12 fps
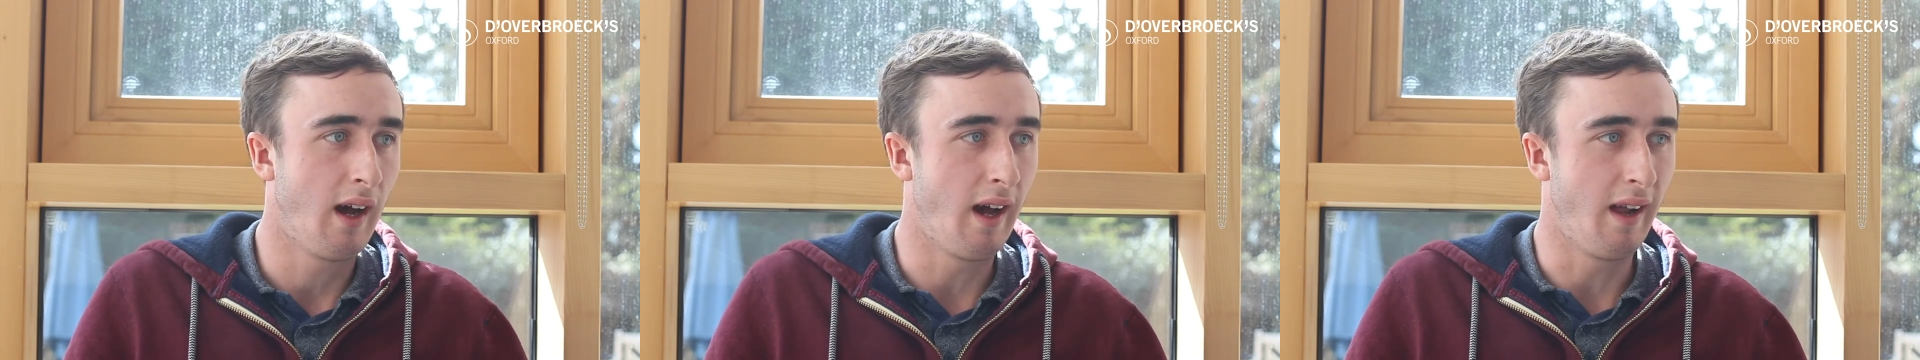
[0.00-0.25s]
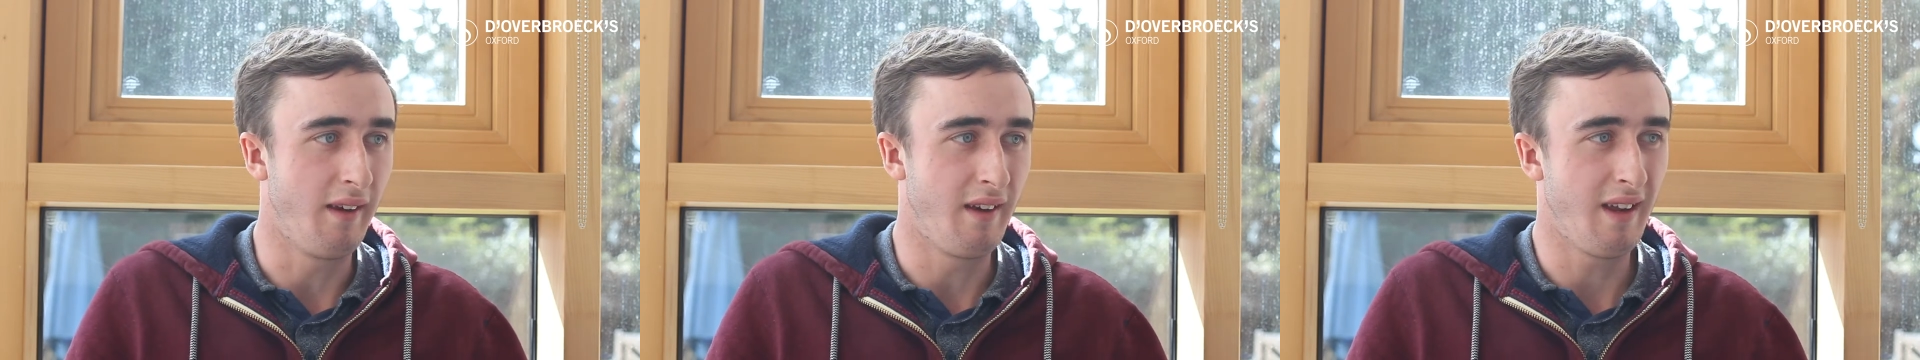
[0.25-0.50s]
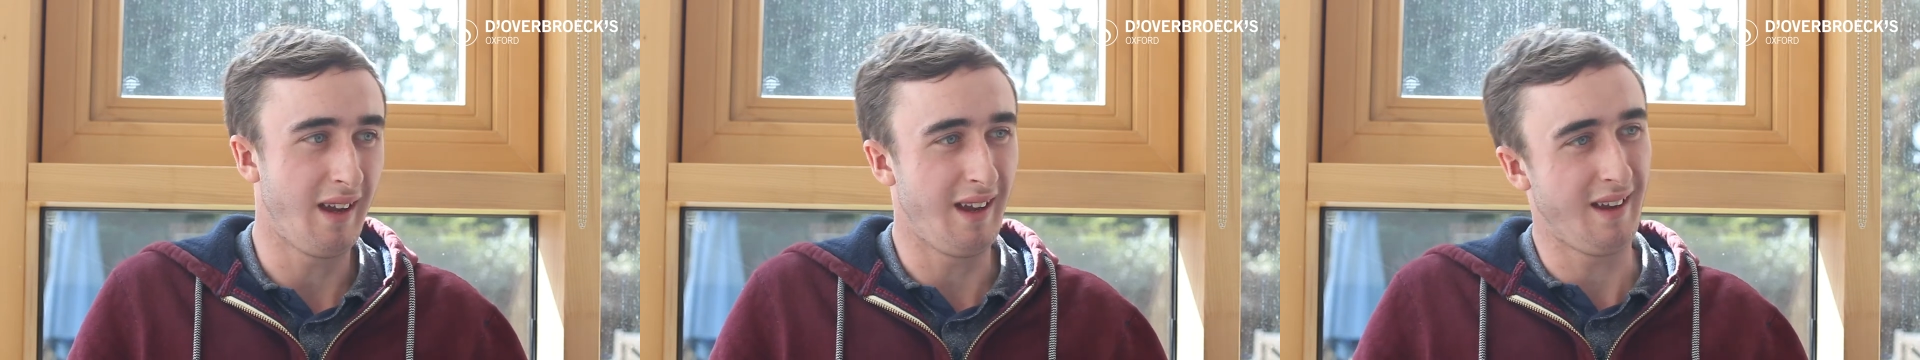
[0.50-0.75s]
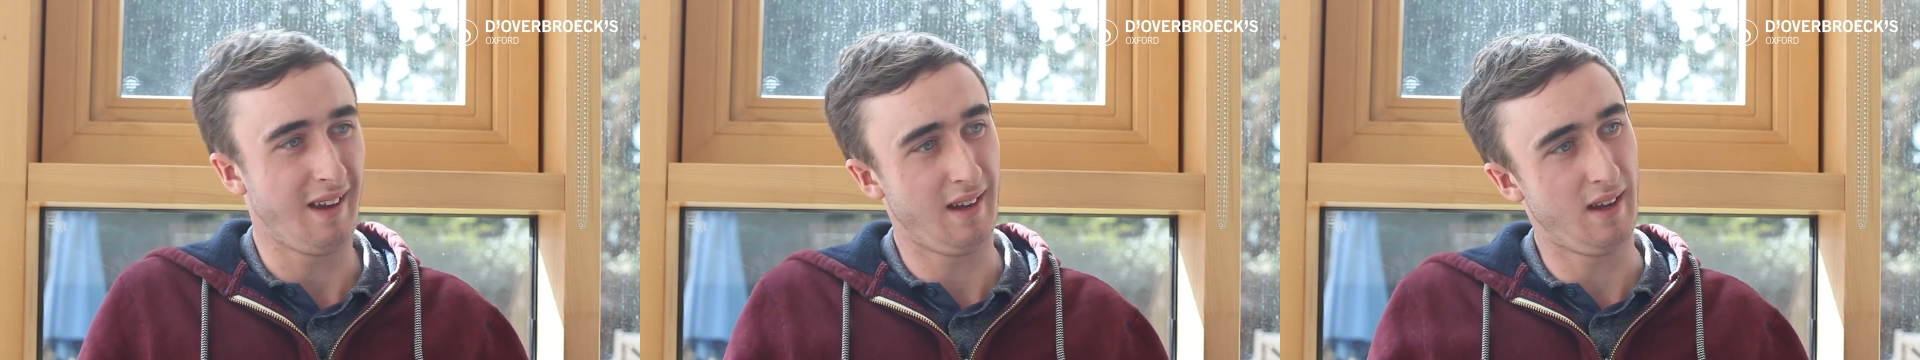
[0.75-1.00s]
And
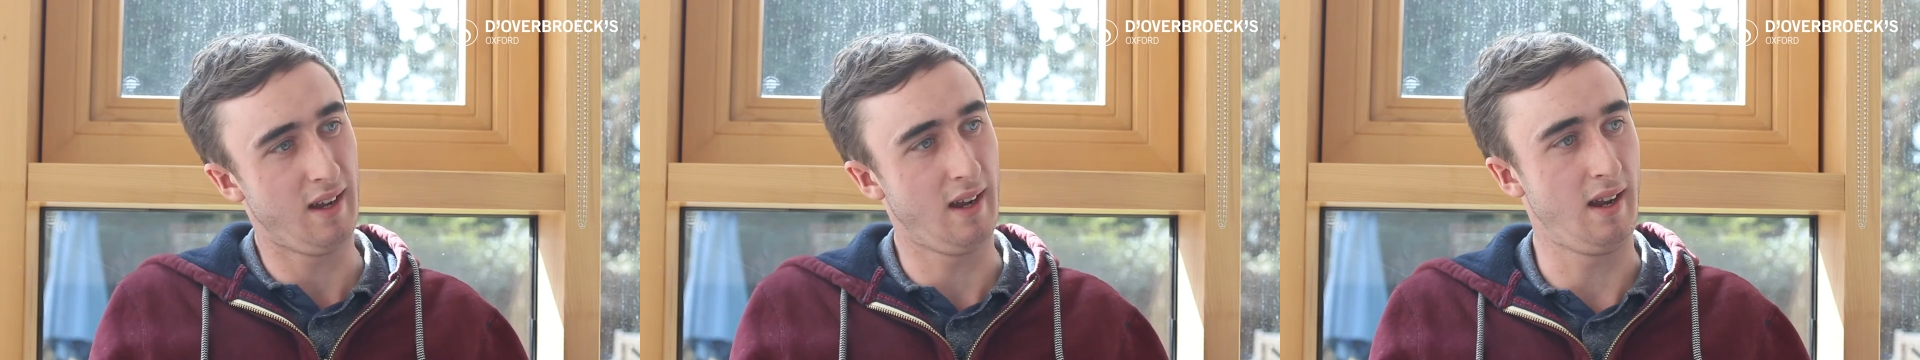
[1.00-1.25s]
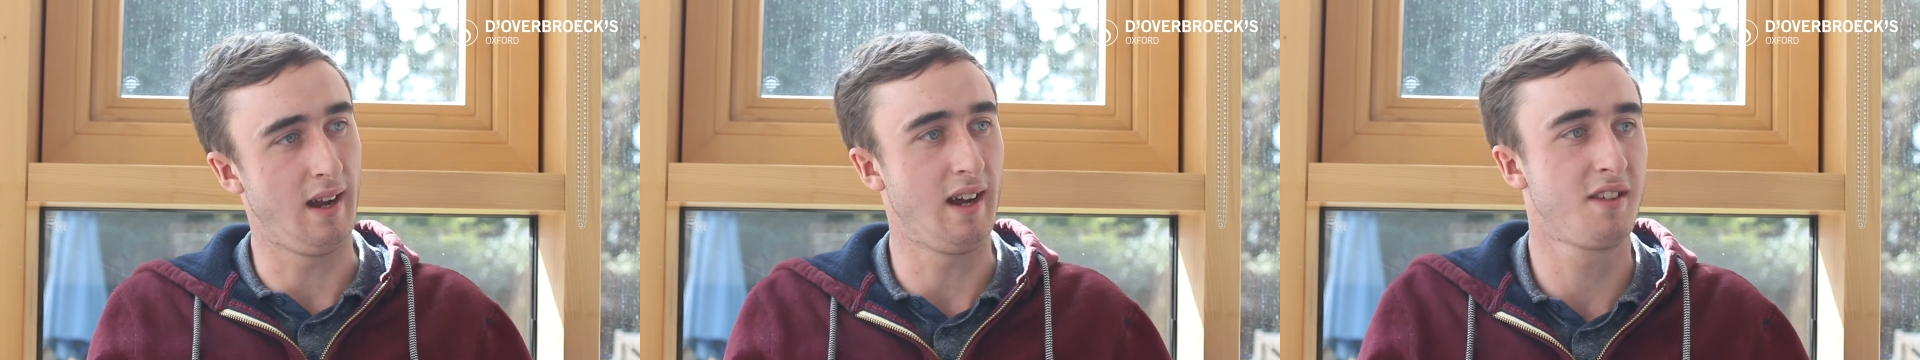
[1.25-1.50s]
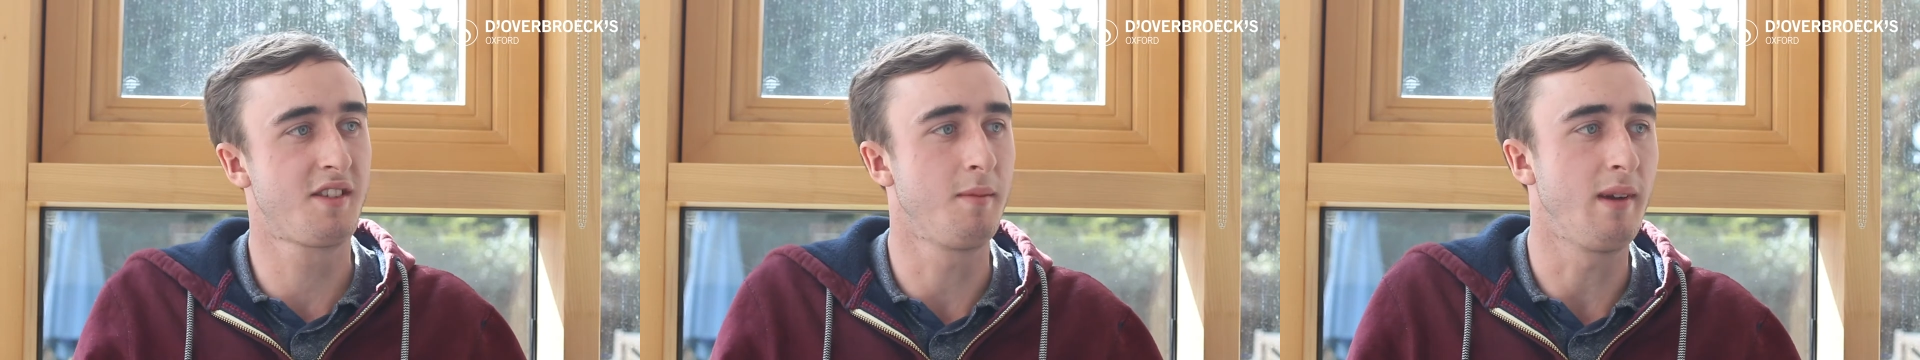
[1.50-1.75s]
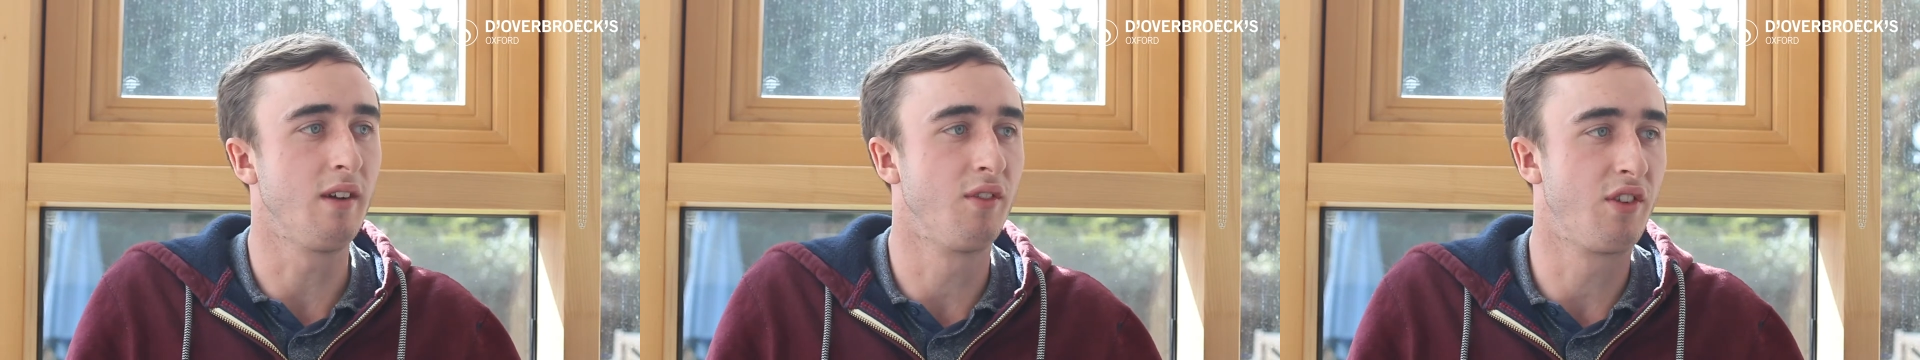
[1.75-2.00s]
it has to
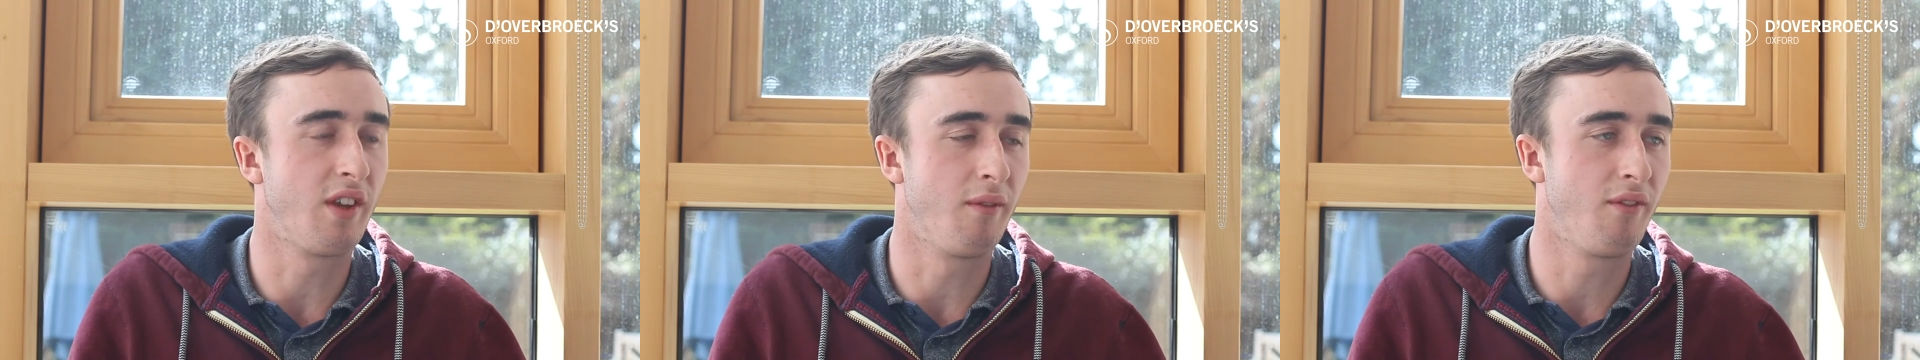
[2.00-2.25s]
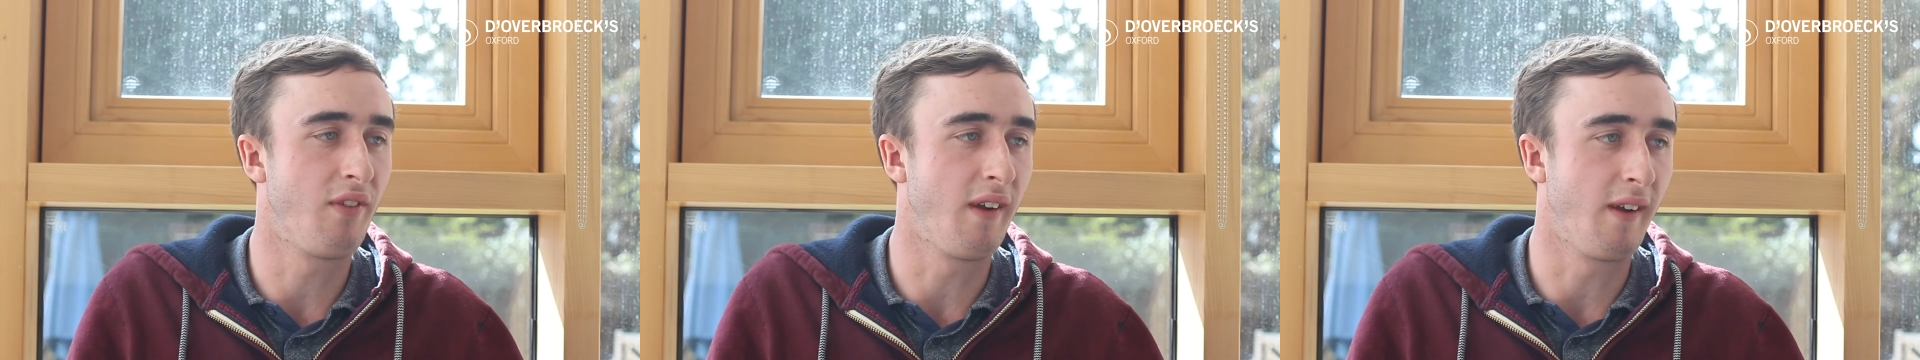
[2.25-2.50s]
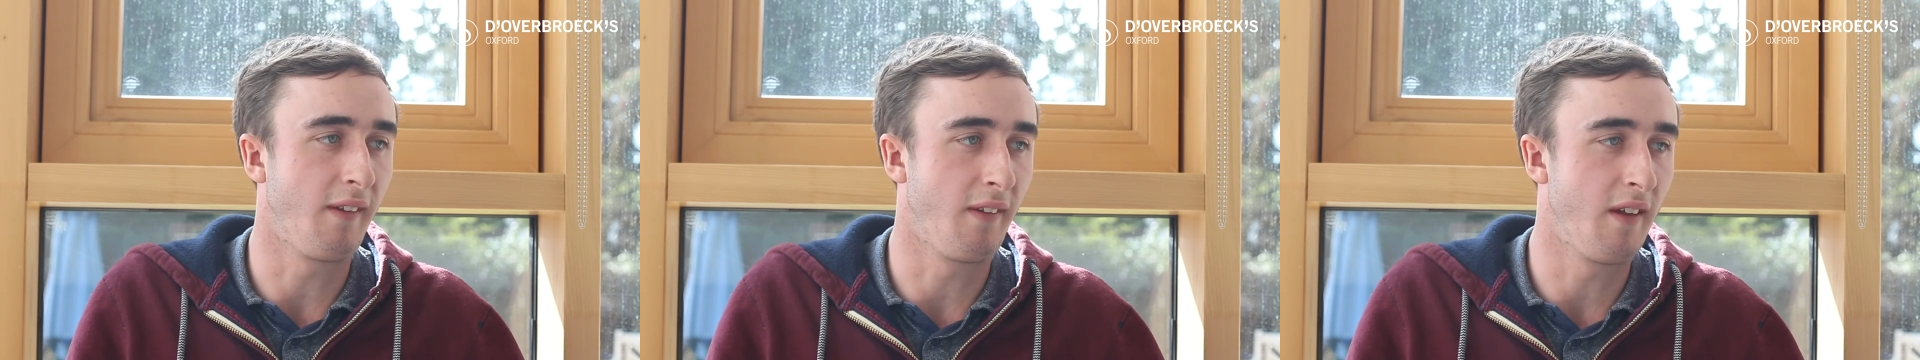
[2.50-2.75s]
be on something